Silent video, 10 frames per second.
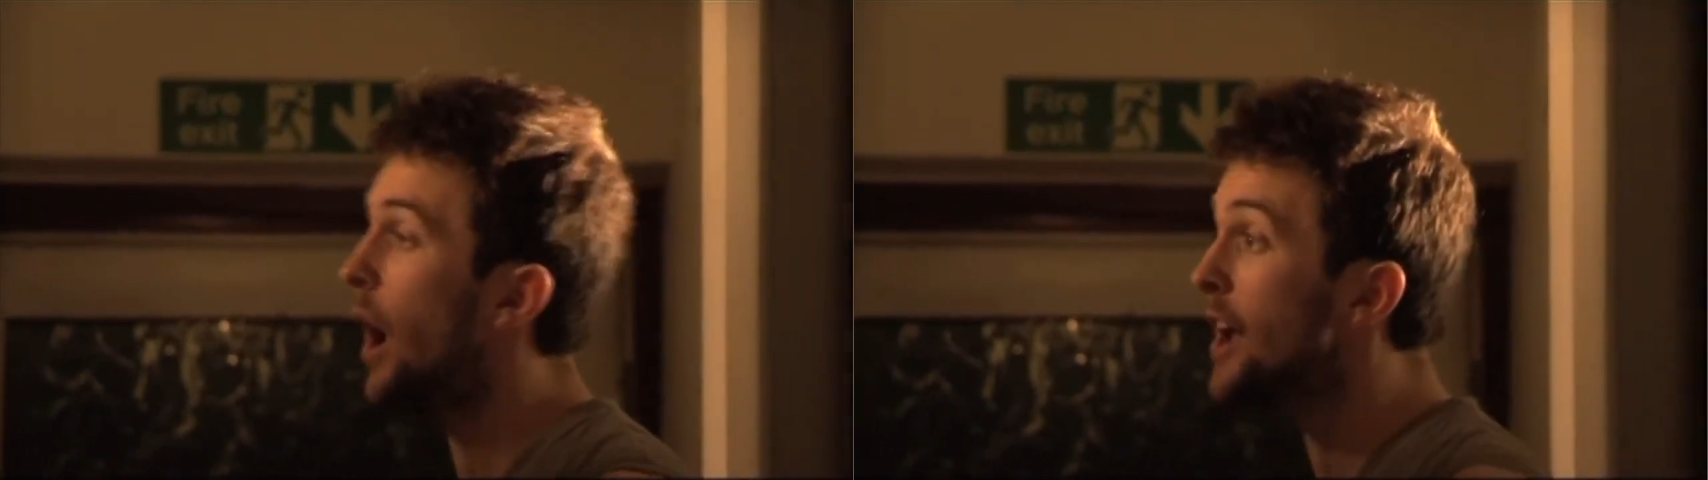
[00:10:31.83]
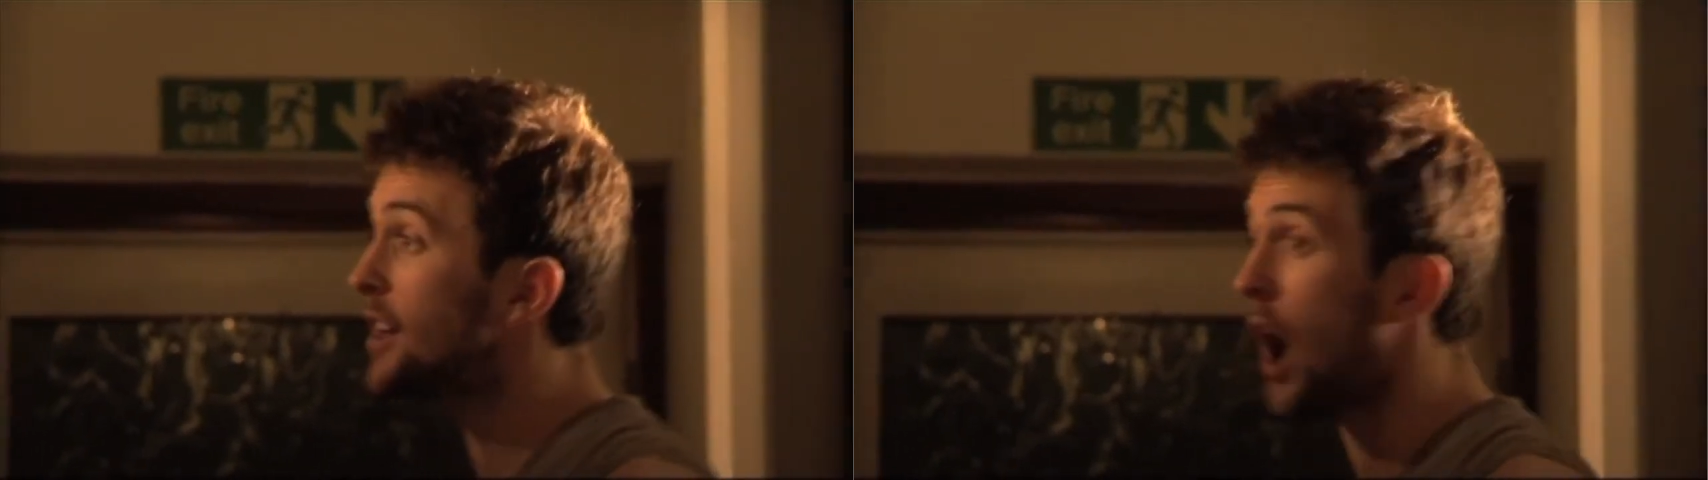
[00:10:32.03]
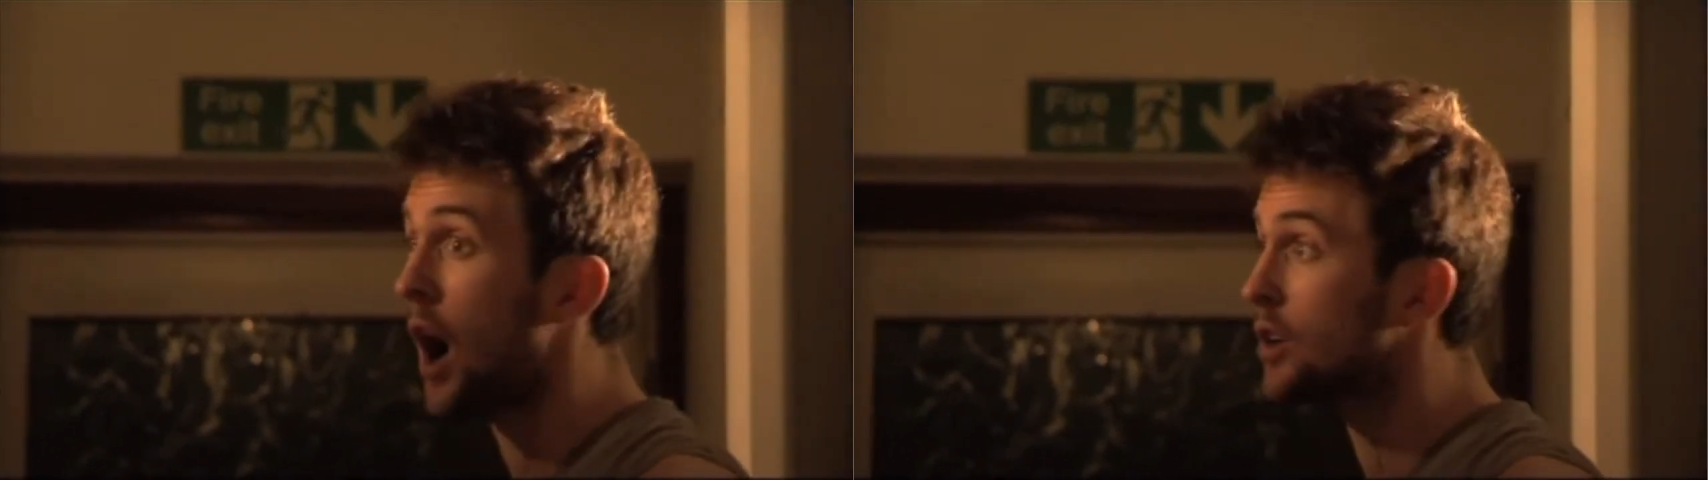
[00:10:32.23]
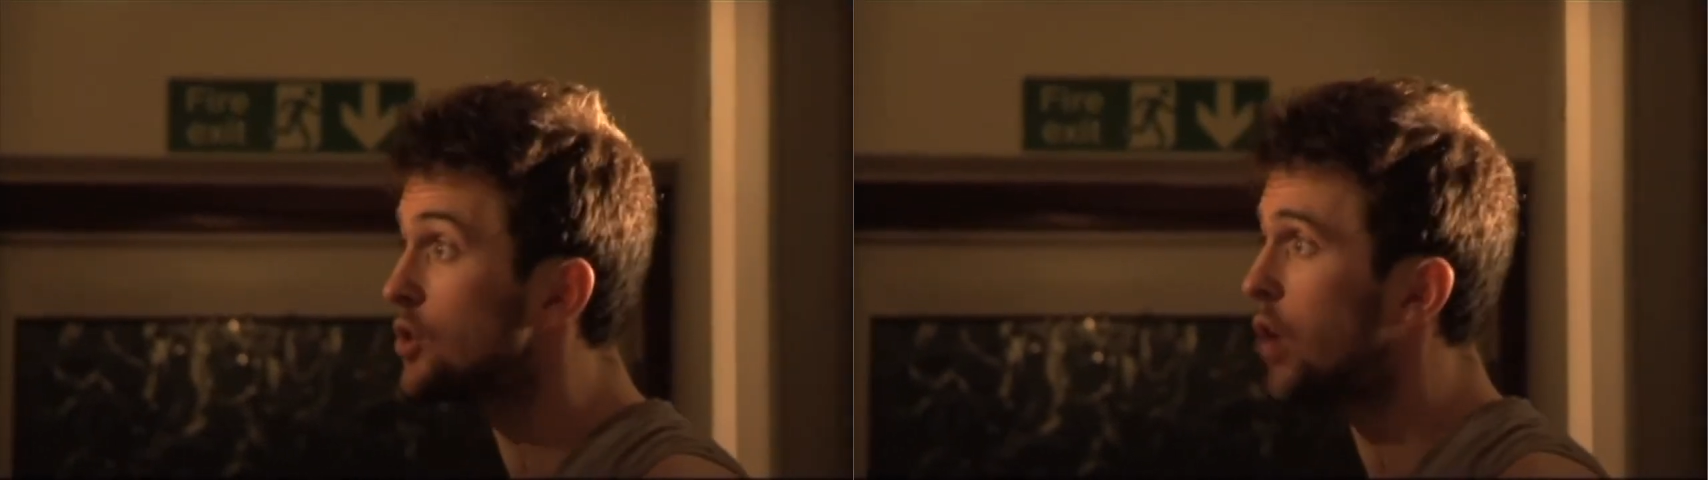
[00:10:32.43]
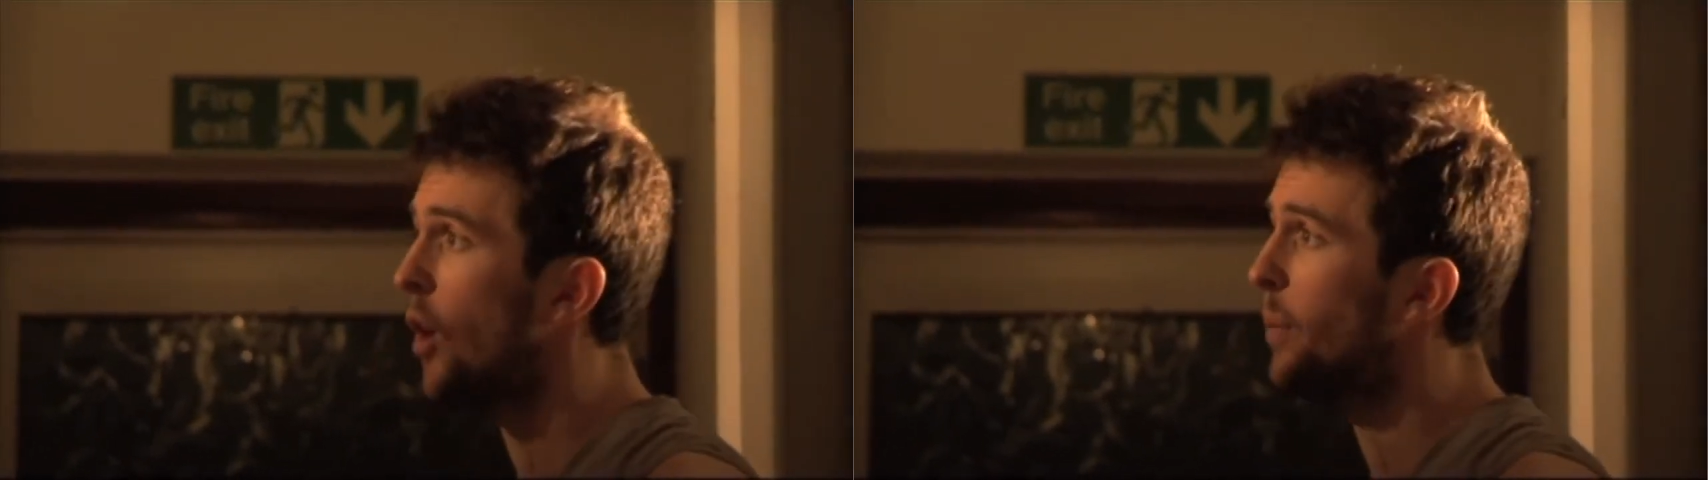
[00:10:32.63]
I can't
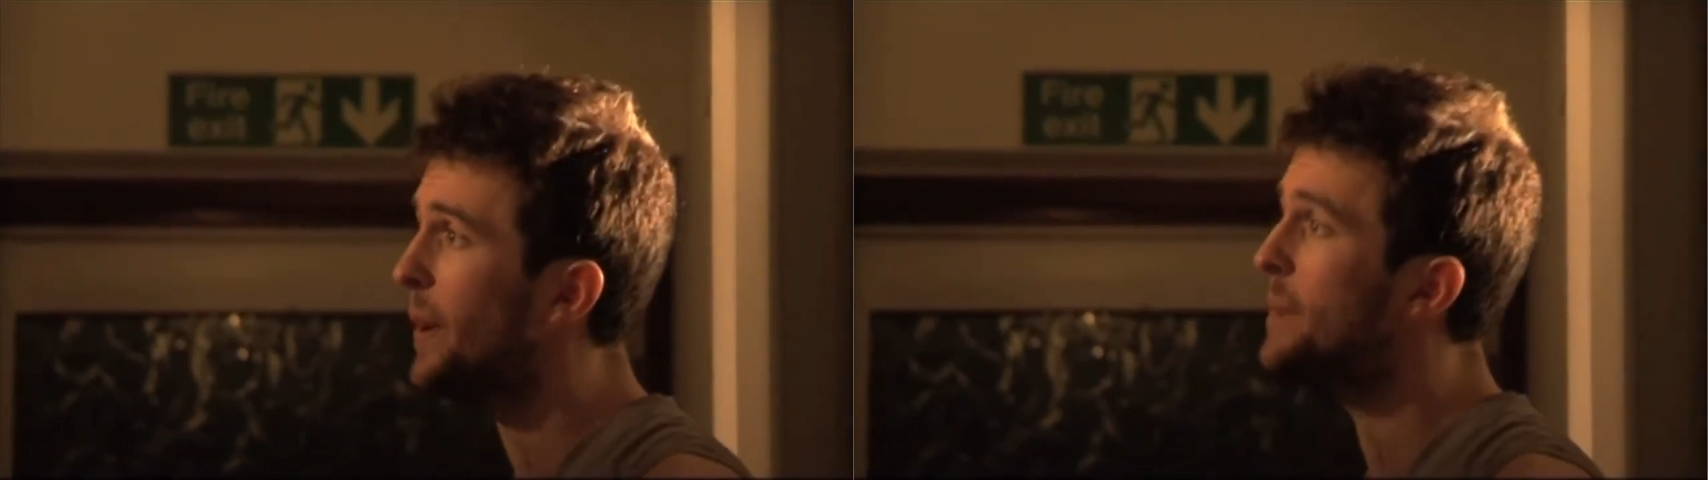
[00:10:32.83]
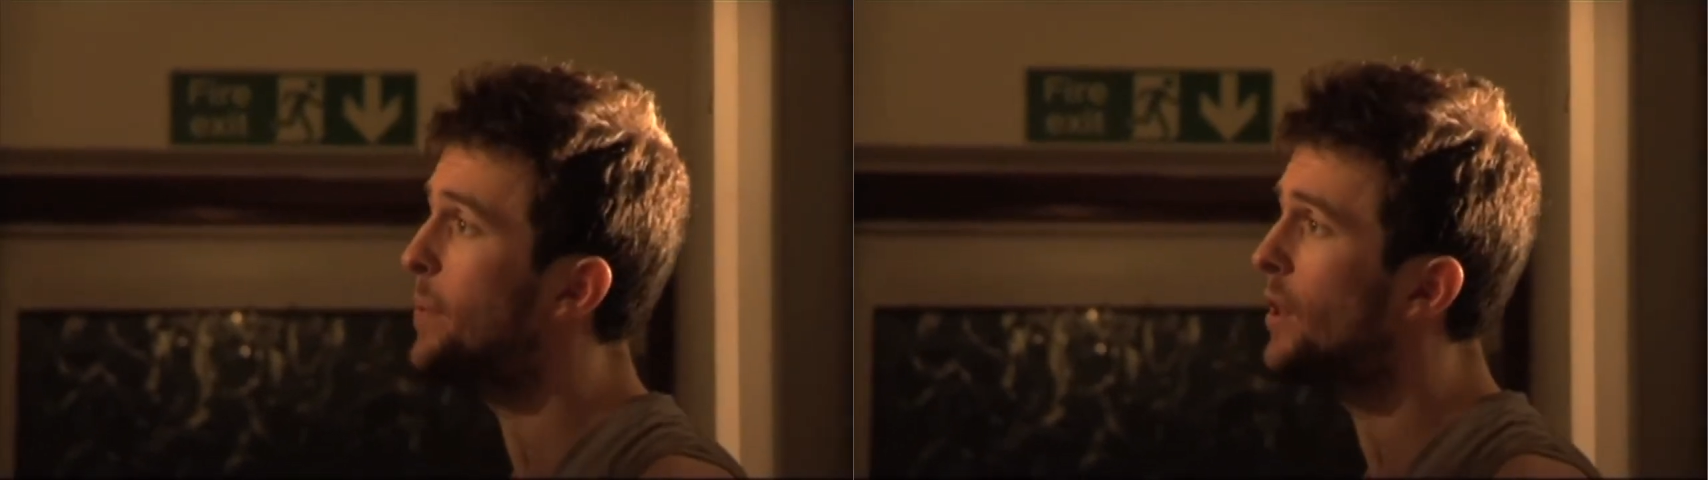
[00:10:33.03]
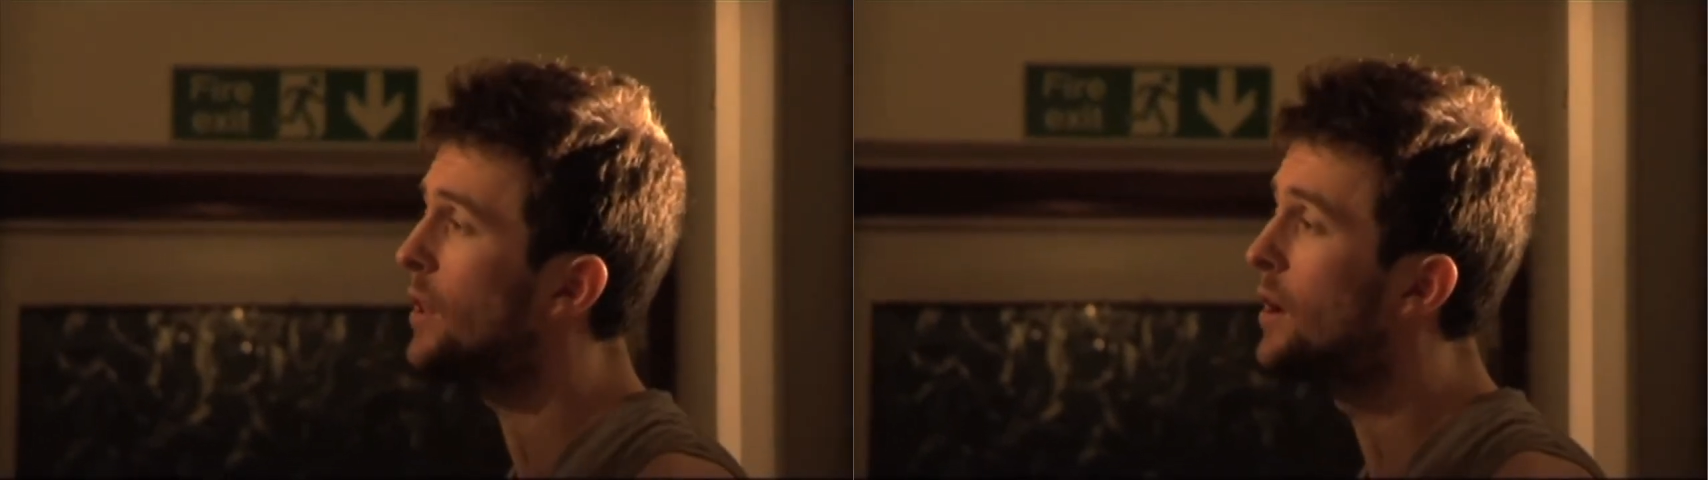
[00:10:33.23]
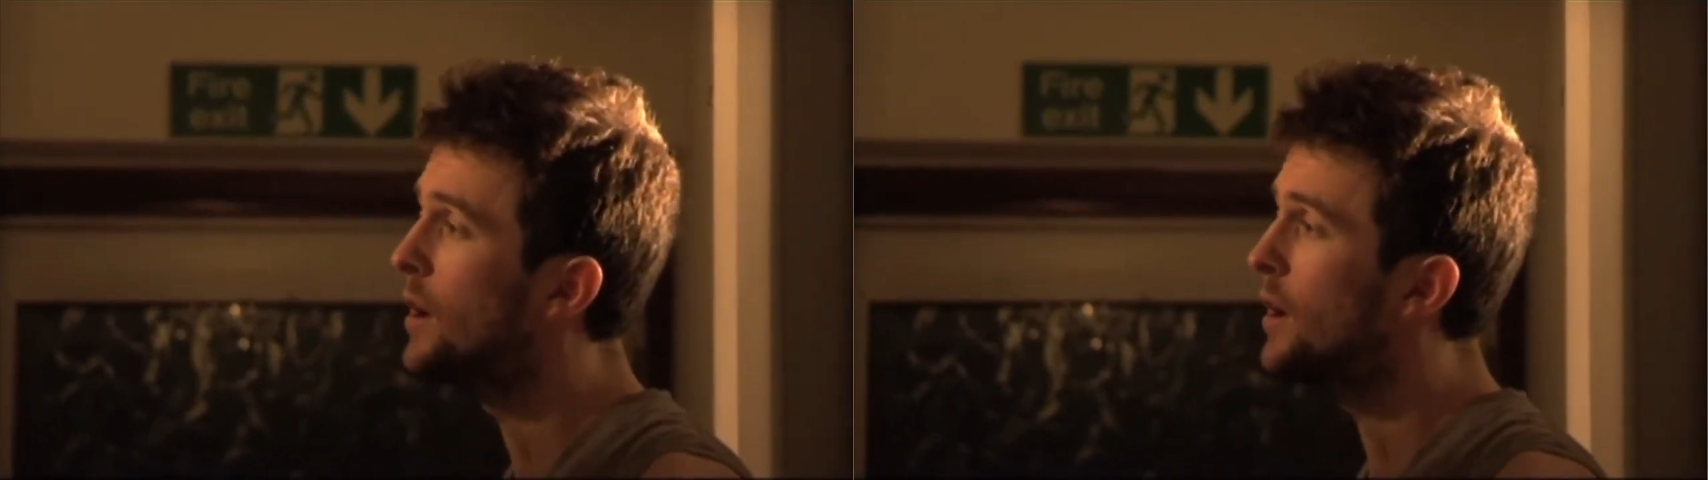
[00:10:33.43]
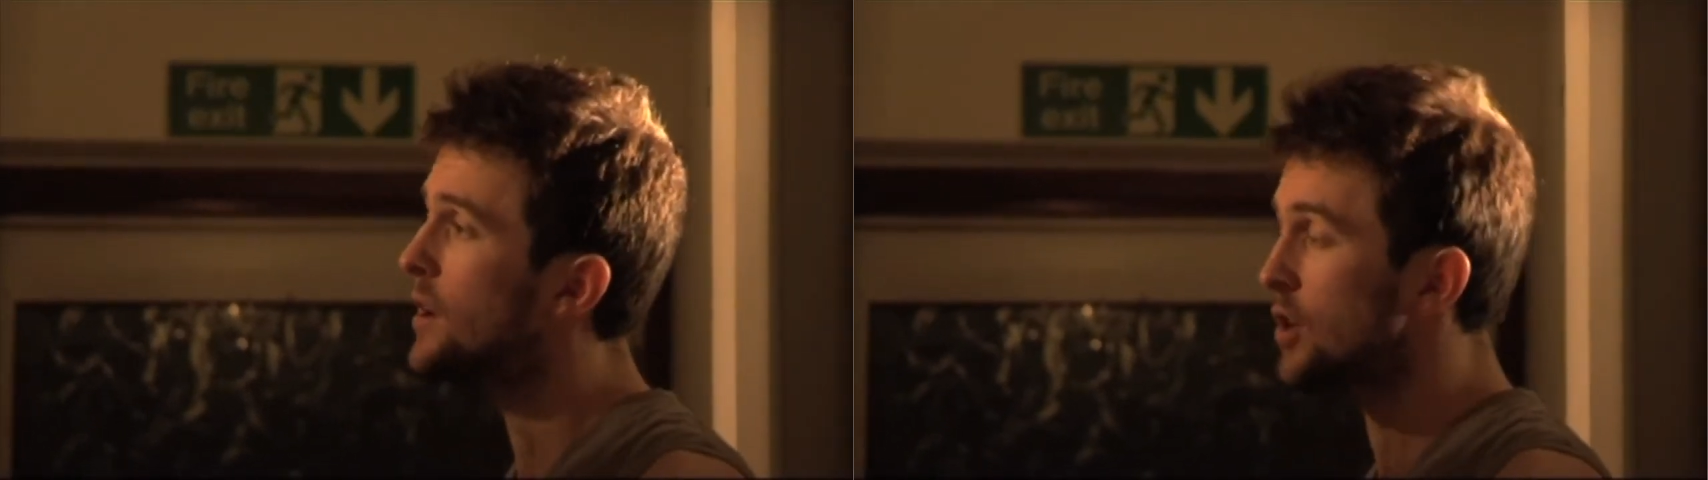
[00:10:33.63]
control people.
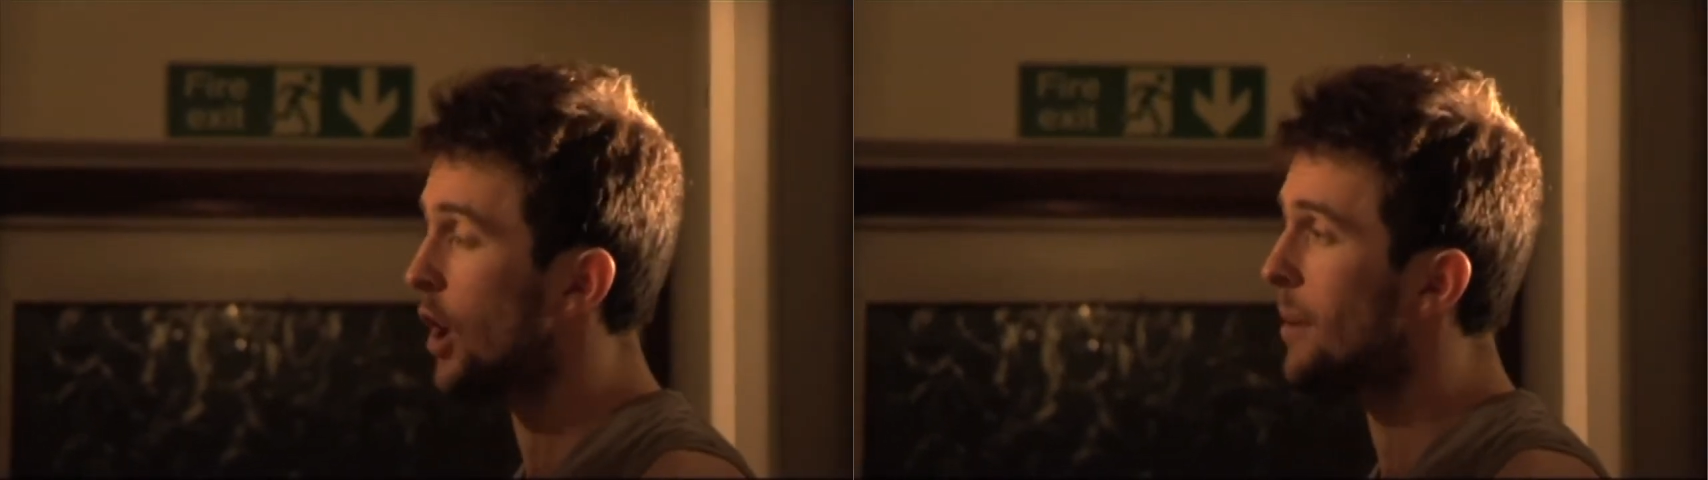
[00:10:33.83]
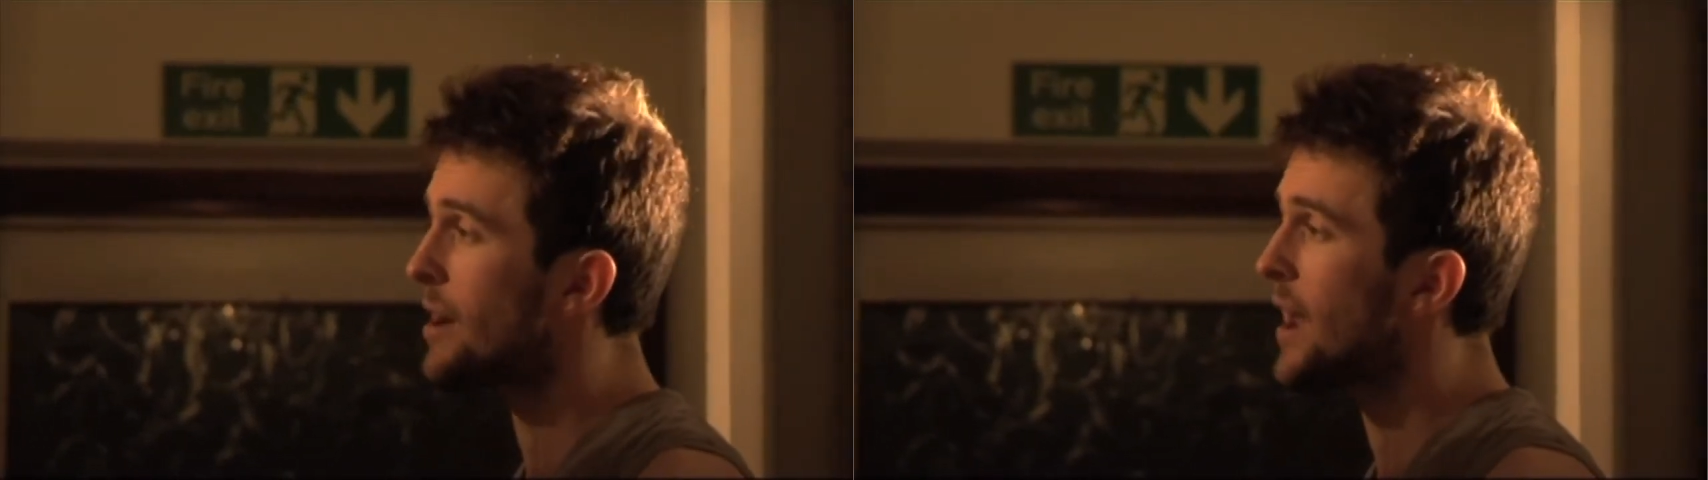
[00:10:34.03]
It's like my